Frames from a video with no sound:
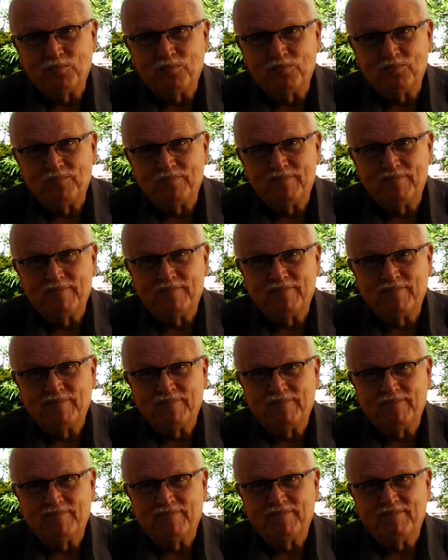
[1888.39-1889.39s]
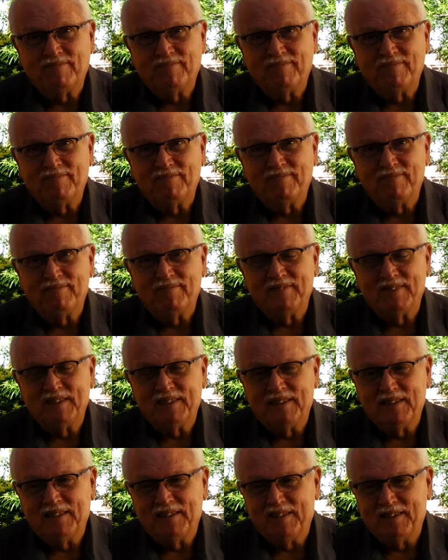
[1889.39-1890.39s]

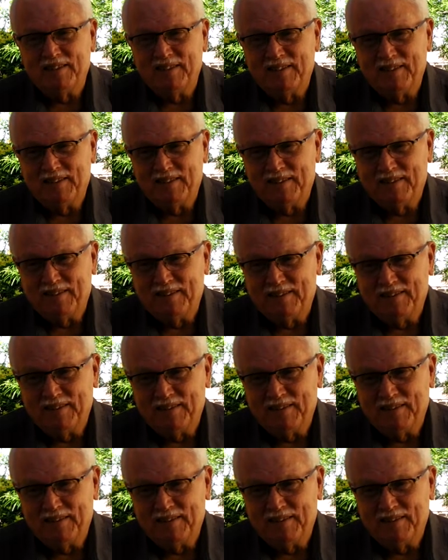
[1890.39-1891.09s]
No one is speaking in this clip.